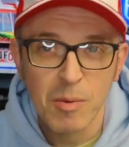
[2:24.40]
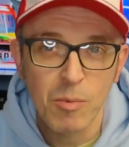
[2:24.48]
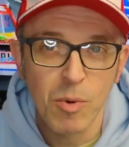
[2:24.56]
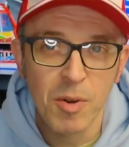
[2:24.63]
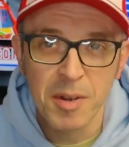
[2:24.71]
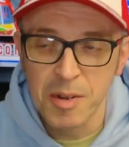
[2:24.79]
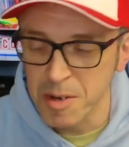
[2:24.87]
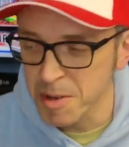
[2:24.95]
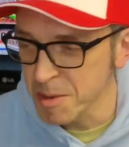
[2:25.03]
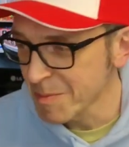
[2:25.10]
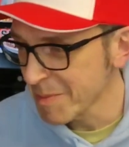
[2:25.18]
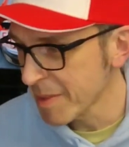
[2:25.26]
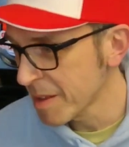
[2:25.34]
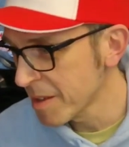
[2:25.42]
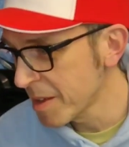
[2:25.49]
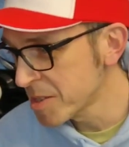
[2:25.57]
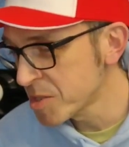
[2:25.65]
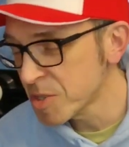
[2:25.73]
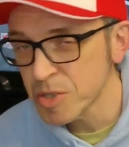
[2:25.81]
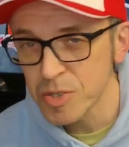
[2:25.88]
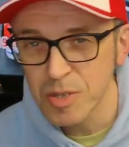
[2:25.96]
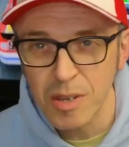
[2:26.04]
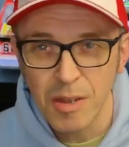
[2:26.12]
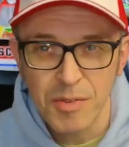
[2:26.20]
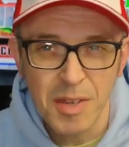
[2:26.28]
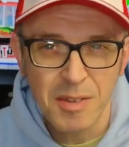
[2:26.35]
What a guy! It's the
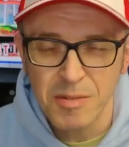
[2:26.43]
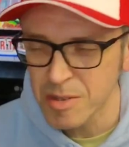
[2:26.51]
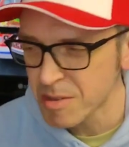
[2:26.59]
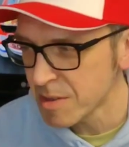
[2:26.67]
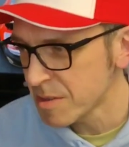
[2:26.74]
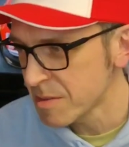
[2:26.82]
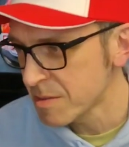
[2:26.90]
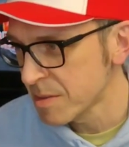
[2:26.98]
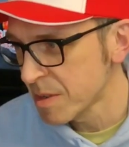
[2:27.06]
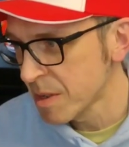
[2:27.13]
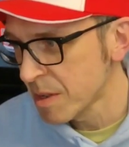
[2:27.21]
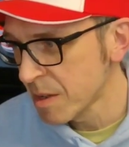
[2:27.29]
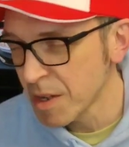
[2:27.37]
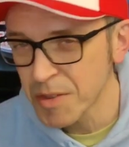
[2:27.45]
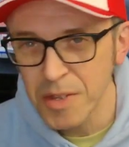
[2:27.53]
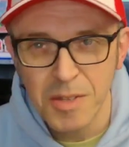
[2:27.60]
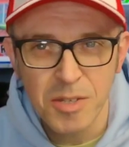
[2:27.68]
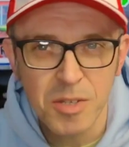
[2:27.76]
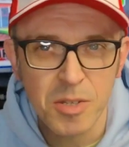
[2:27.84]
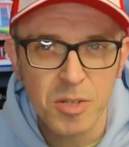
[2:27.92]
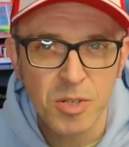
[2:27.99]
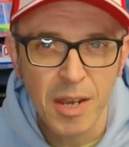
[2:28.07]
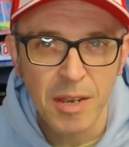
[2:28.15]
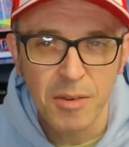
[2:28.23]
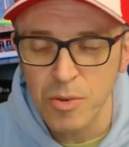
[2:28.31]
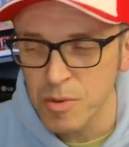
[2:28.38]
I think this is the
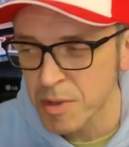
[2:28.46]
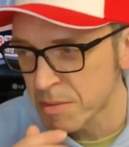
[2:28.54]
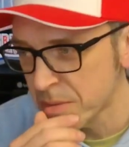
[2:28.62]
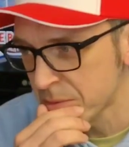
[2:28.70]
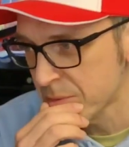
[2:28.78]
second or the